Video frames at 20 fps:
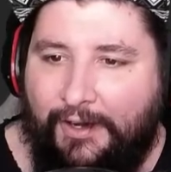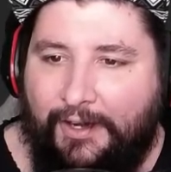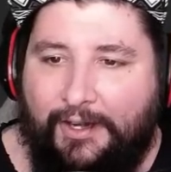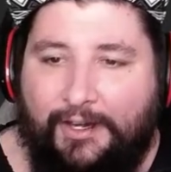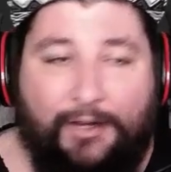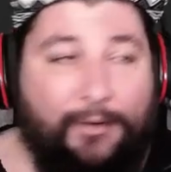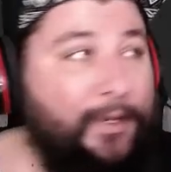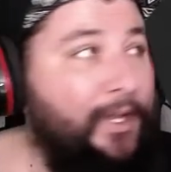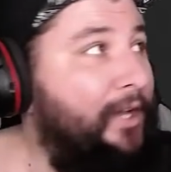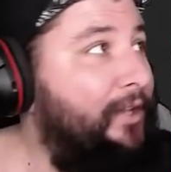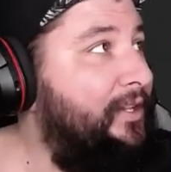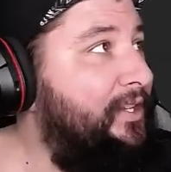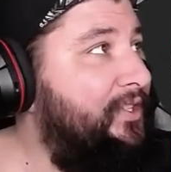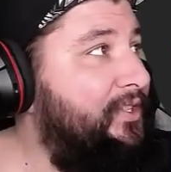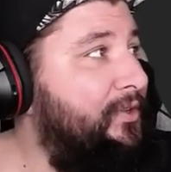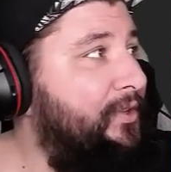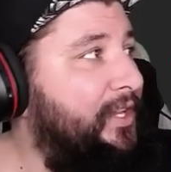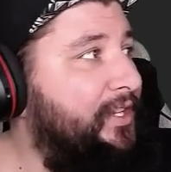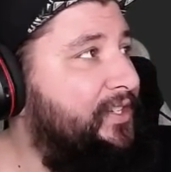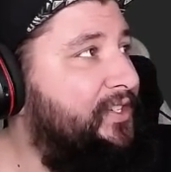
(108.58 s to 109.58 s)
All right, here we go.
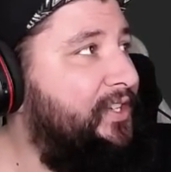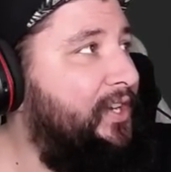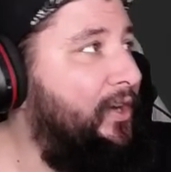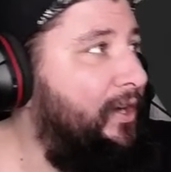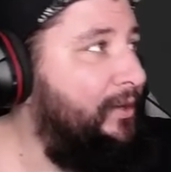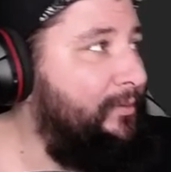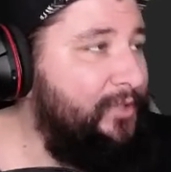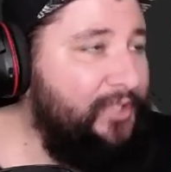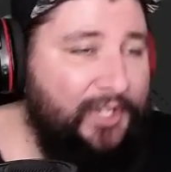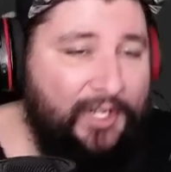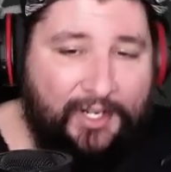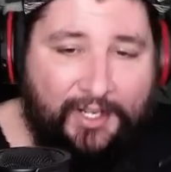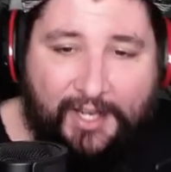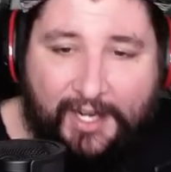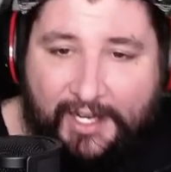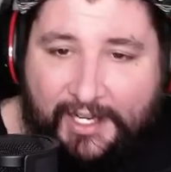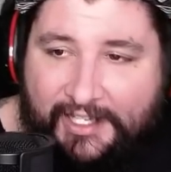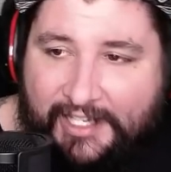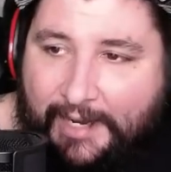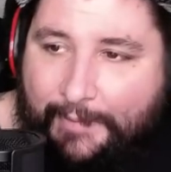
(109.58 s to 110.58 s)
Let's do this. So I'm just going
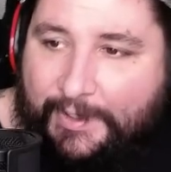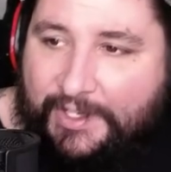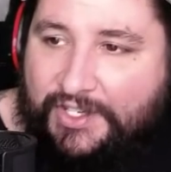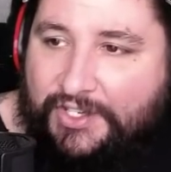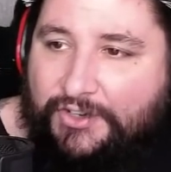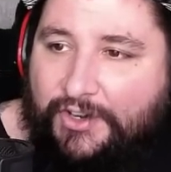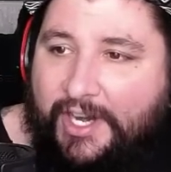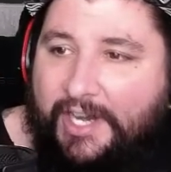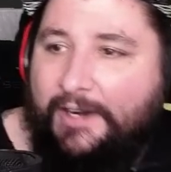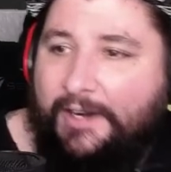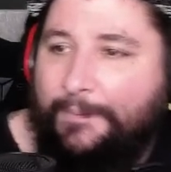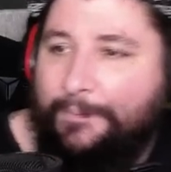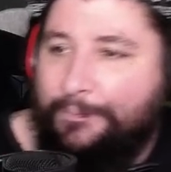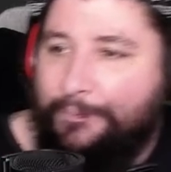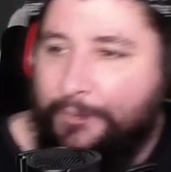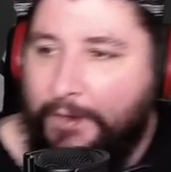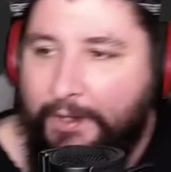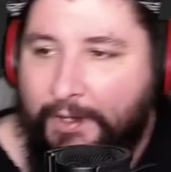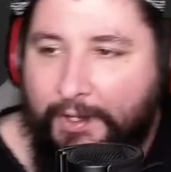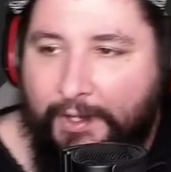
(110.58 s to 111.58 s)
to kind of demonstrate
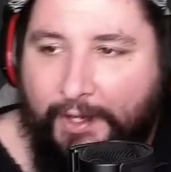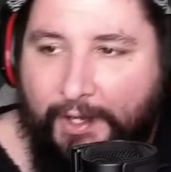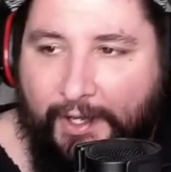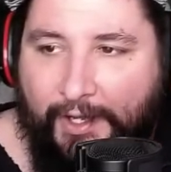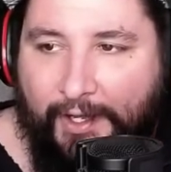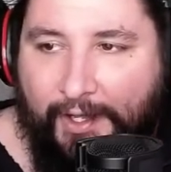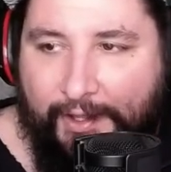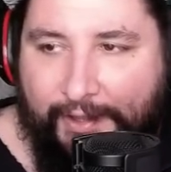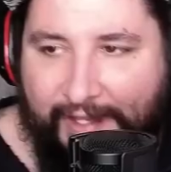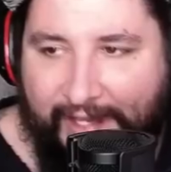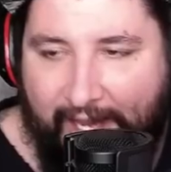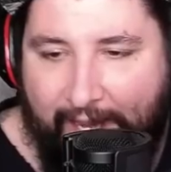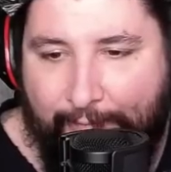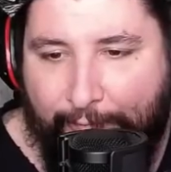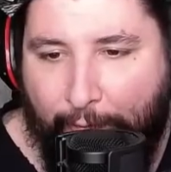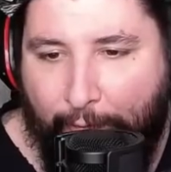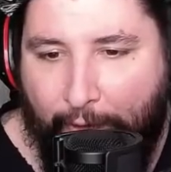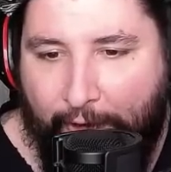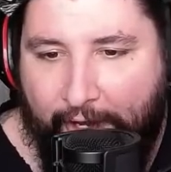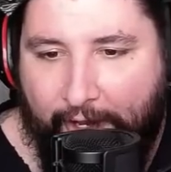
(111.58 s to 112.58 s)
Uh, the
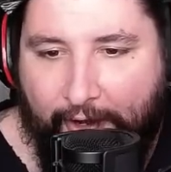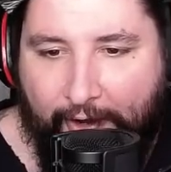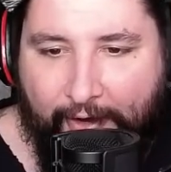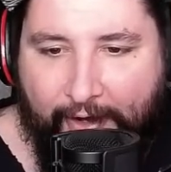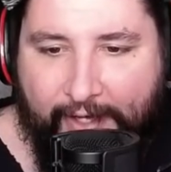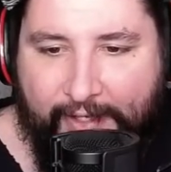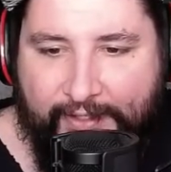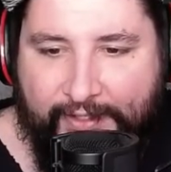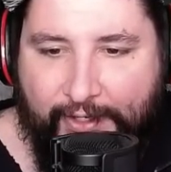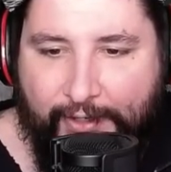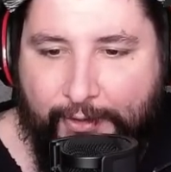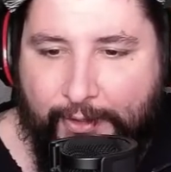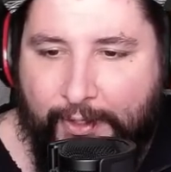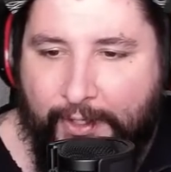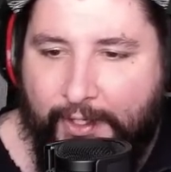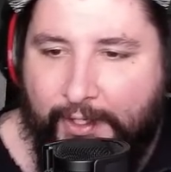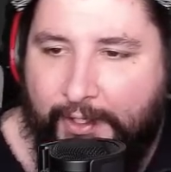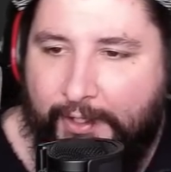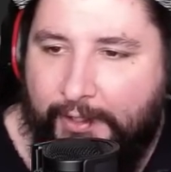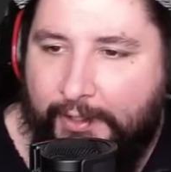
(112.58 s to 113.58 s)
game for you, all right?
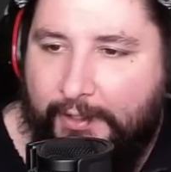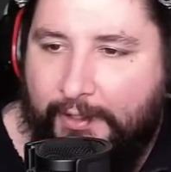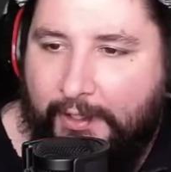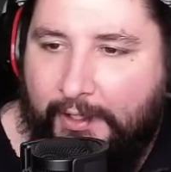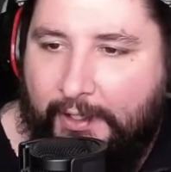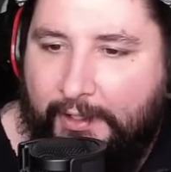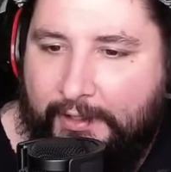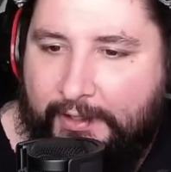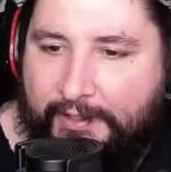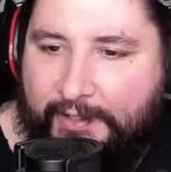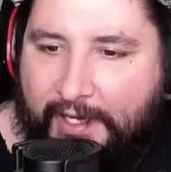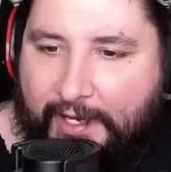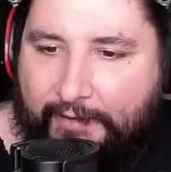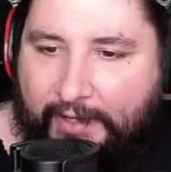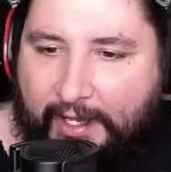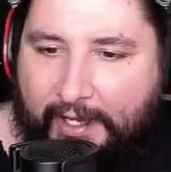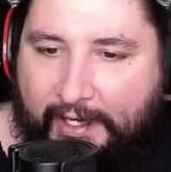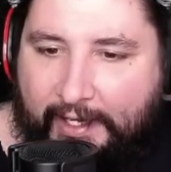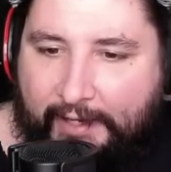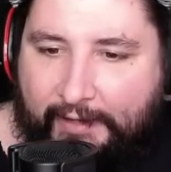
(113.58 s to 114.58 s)
So uh, let's
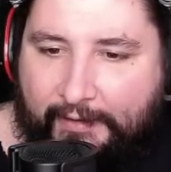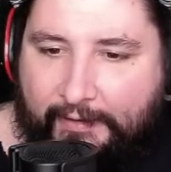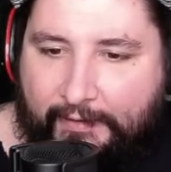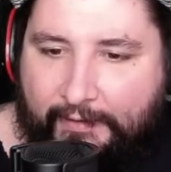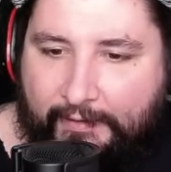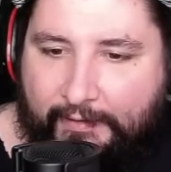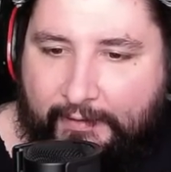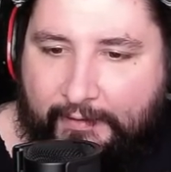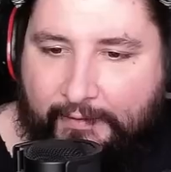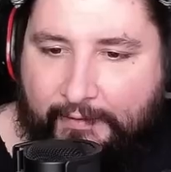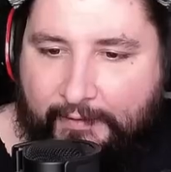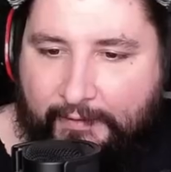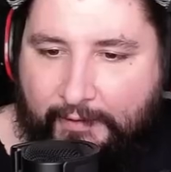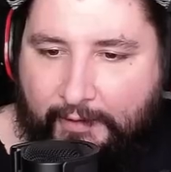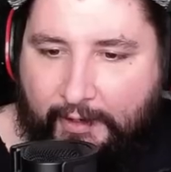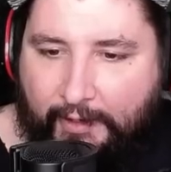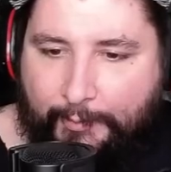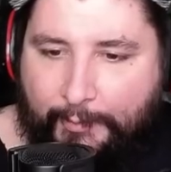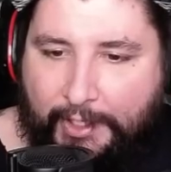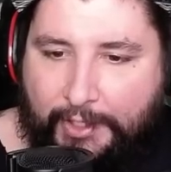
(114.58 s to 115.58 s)
have at it.
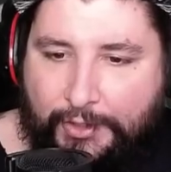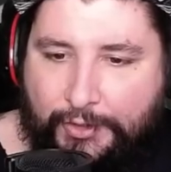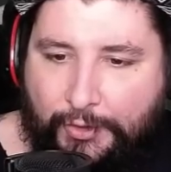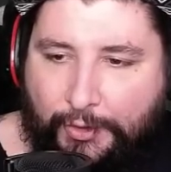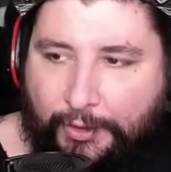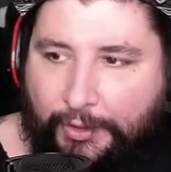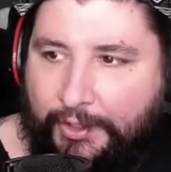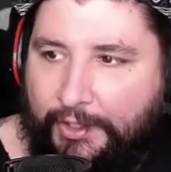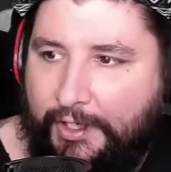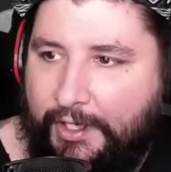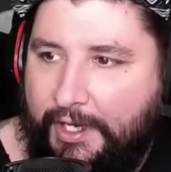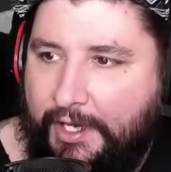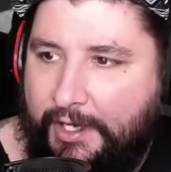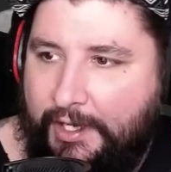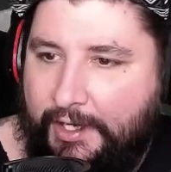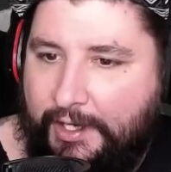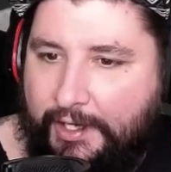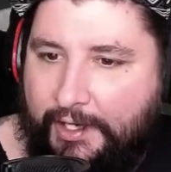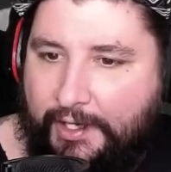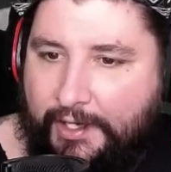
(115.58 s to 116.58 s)
All right, my controller
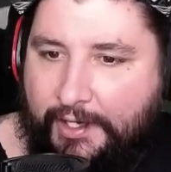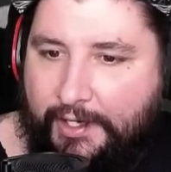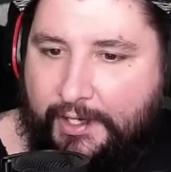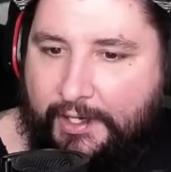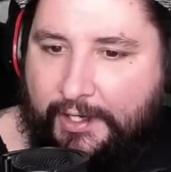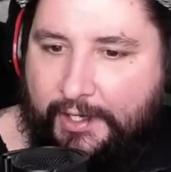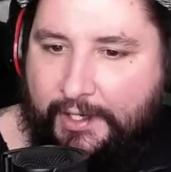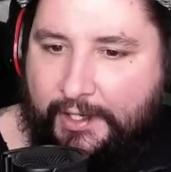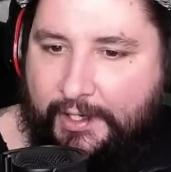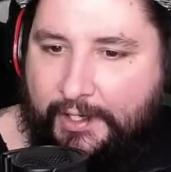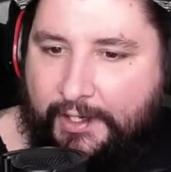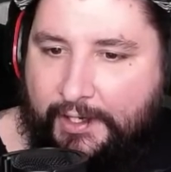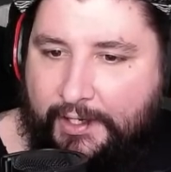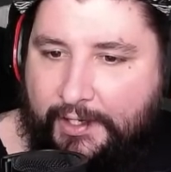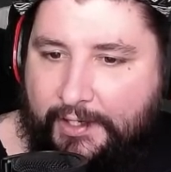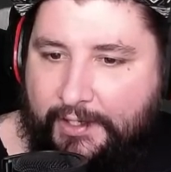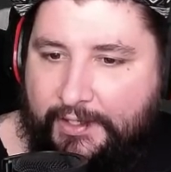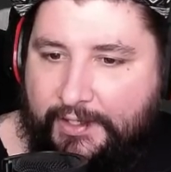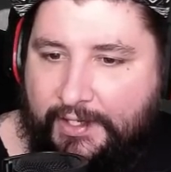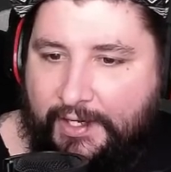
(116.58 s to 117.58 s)

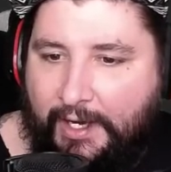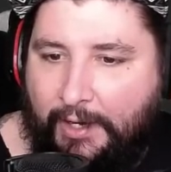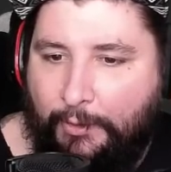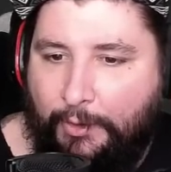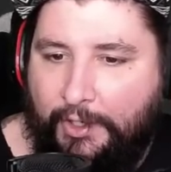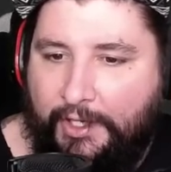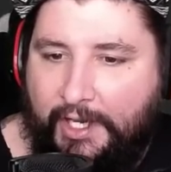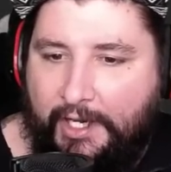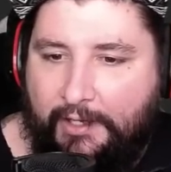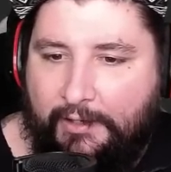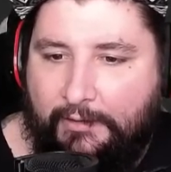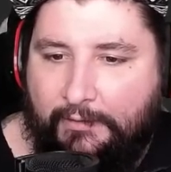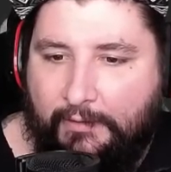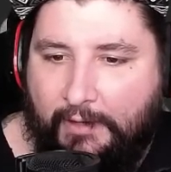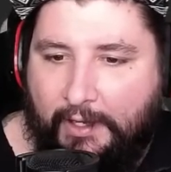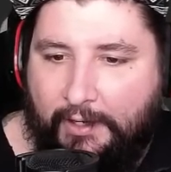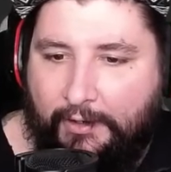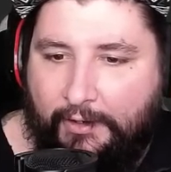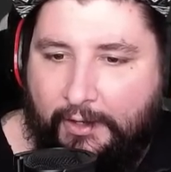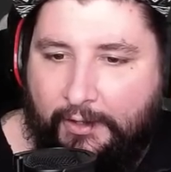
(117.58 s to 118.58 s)
is not
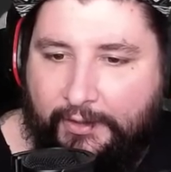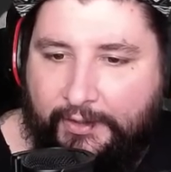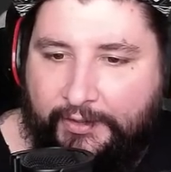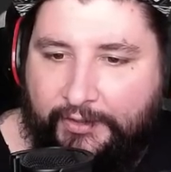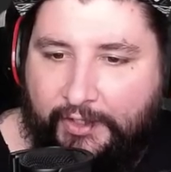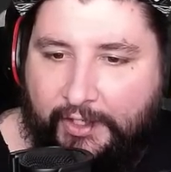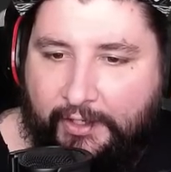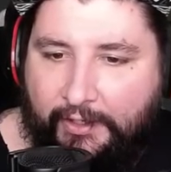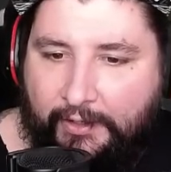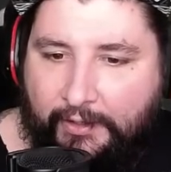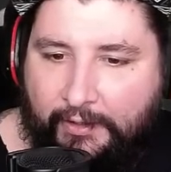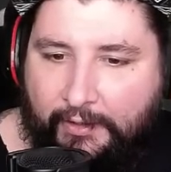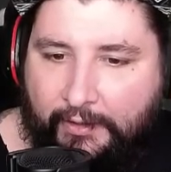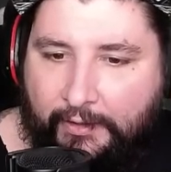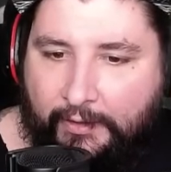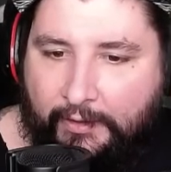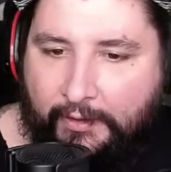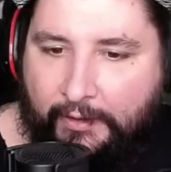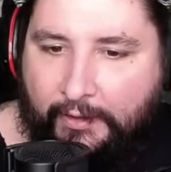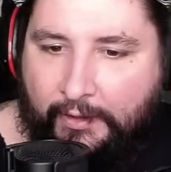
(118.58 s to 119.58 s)
working. I don't know. Let's see.
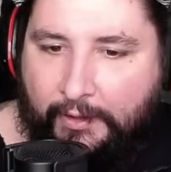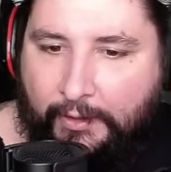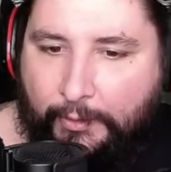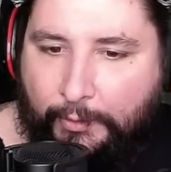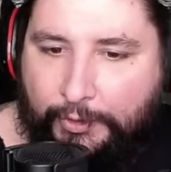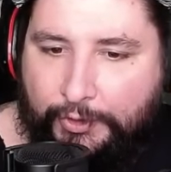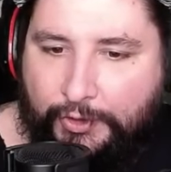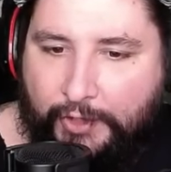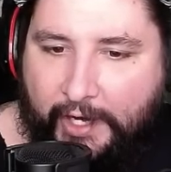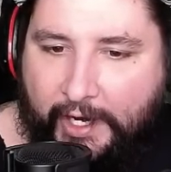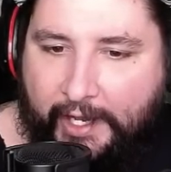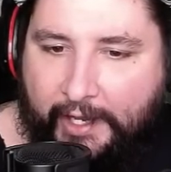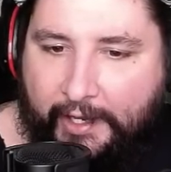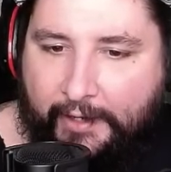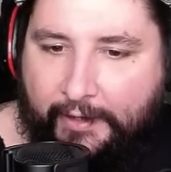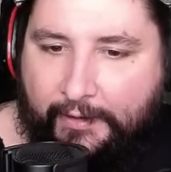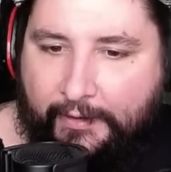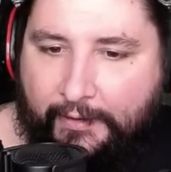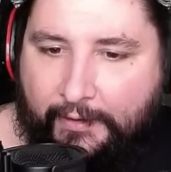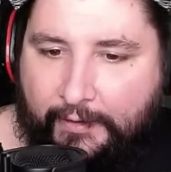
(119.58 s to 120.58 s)
We'll
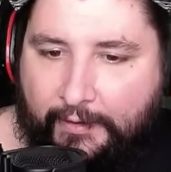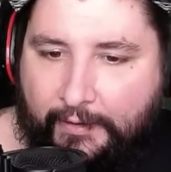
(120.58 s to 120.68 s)
try it.